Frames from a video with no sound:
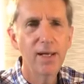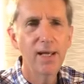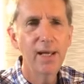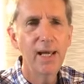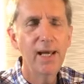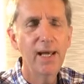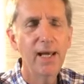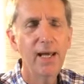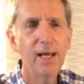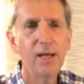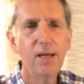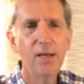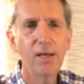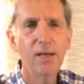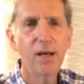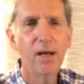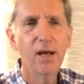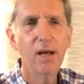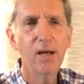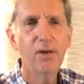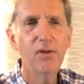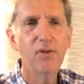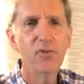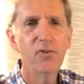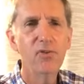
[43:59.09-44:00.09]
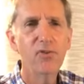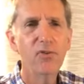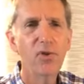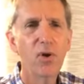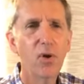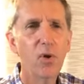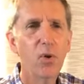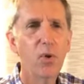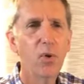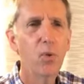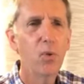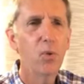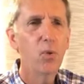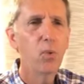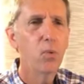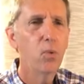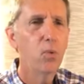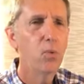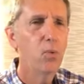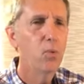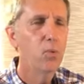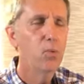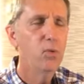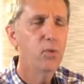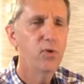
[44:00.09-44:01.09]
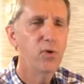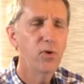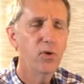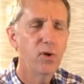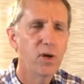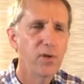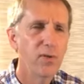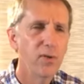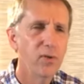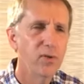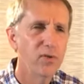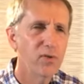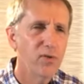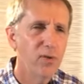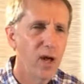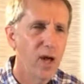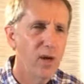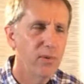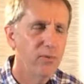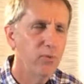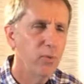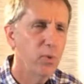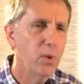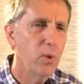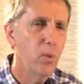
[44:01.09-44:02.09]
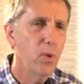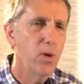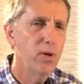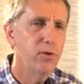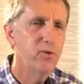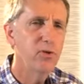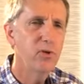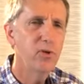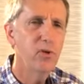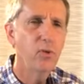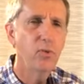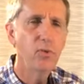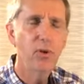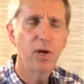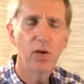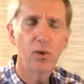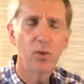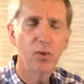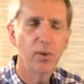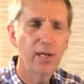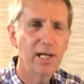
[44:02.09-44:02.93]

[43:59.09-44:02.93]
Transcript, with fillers: And uh, so during those times, we want to not